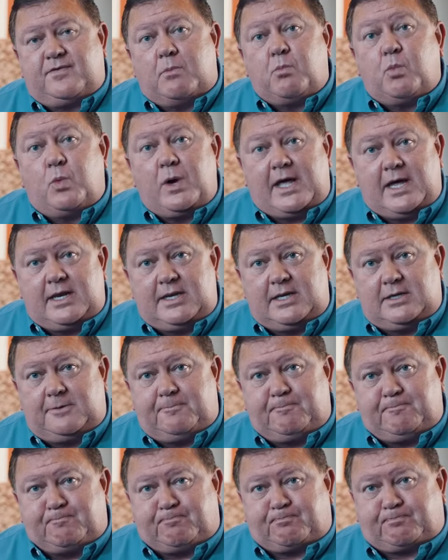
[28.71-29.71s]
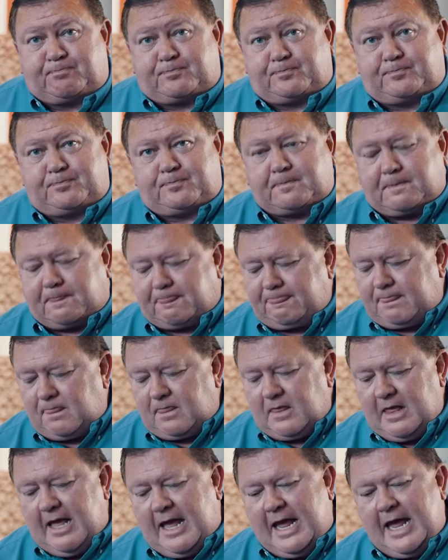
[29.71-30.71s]
from wind
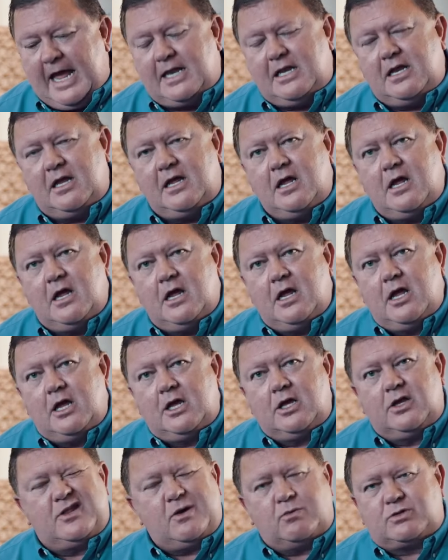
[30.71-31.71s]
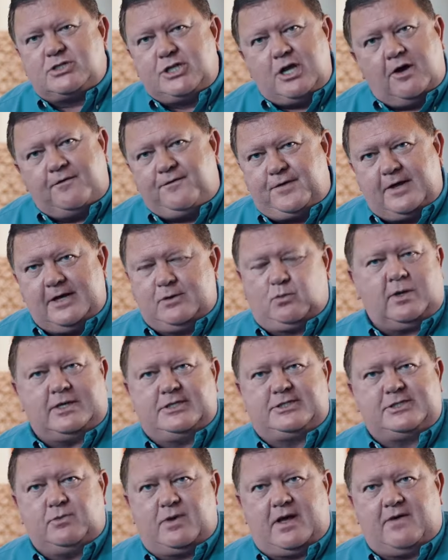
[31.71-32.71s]
and there was no flood
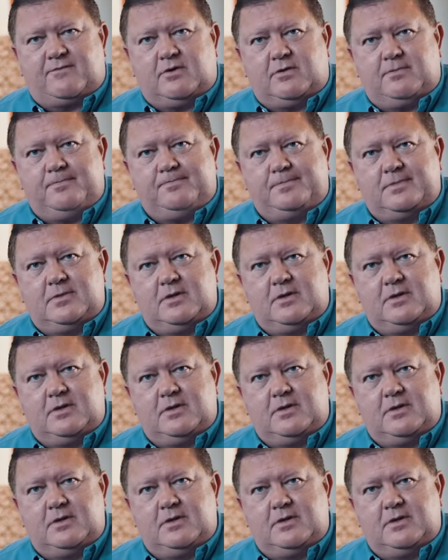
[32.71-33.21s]
whatsoever,